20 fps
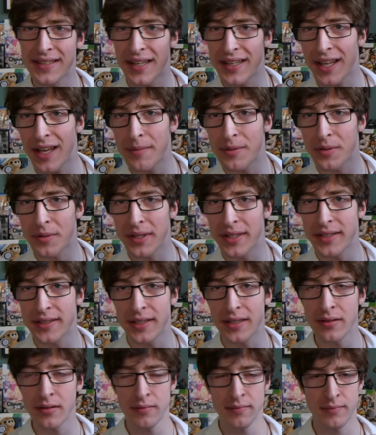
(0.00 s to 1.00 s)
10 games
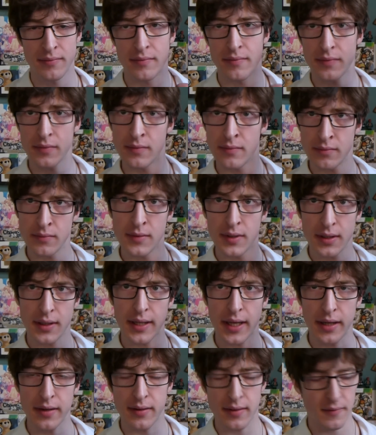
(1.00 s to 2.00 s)
releasing.
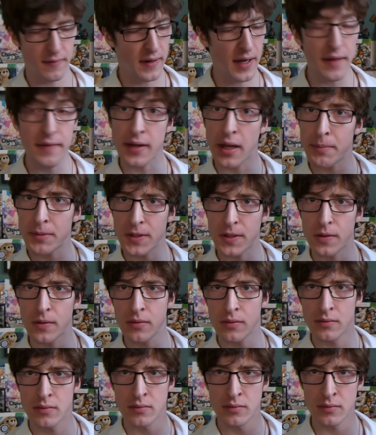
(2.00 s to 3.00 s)
5 times
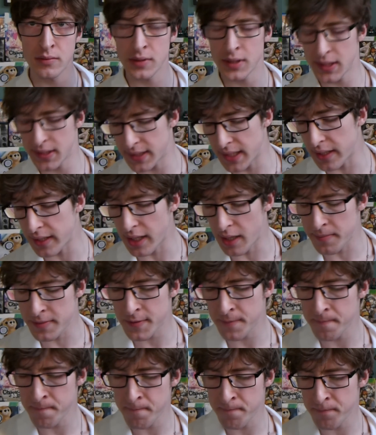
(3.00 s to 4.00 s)
2, 10
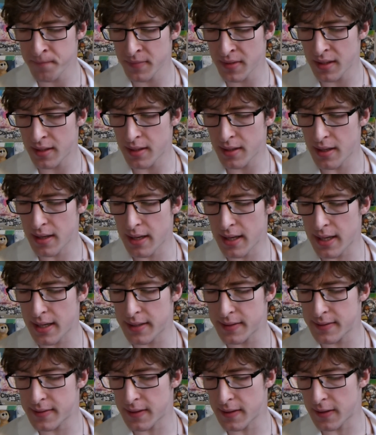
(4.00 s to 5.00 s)
games,
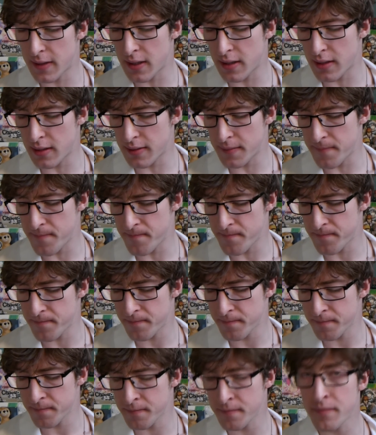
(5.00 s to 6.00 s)
and
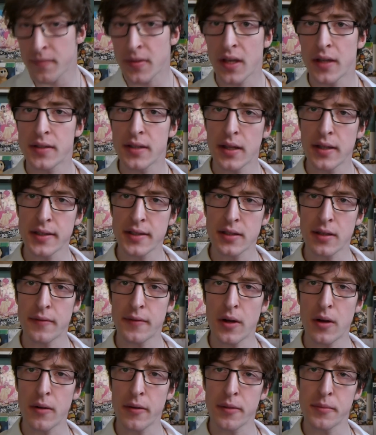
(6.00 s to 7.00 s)
there's a list of
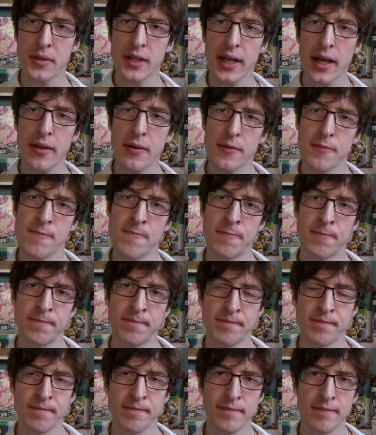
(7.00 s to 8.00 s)
all of them together.
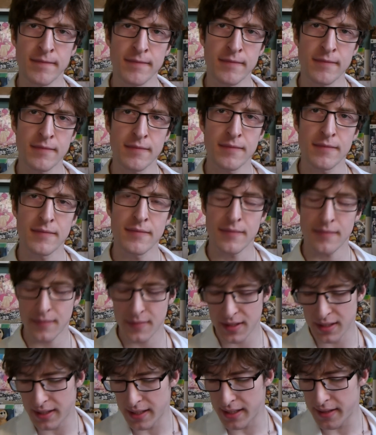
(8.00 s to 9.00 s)

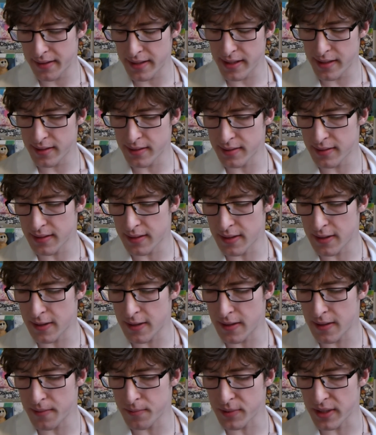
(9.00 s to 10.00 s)
And then
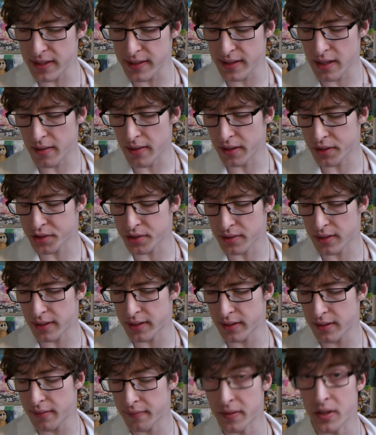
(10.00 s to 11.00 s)
right now, actually, I
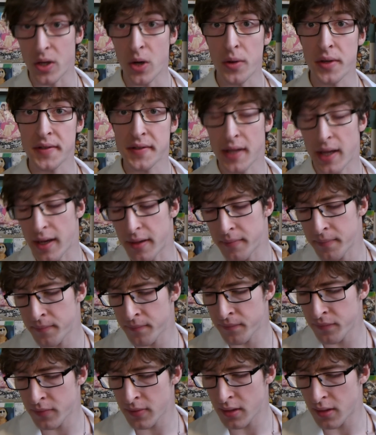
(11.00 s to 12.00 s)
didn't even notice that,
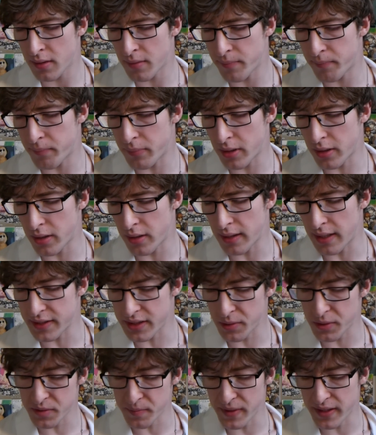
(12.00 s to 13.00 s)
but
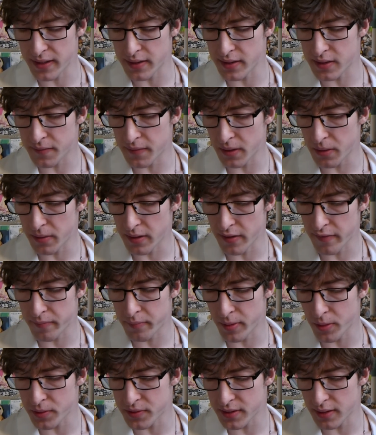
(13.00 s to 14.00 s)
as I was making this video, they've
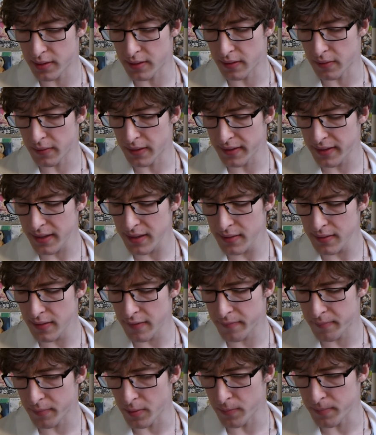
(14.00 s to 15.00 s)
posted, or I think
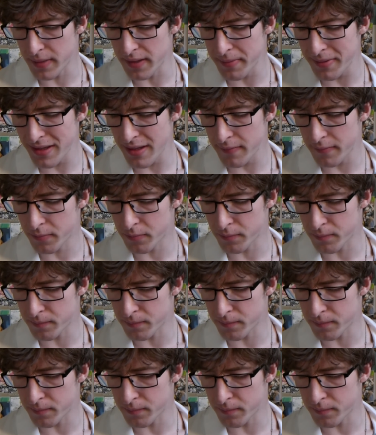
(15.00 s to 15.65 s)
they've put, maybe they've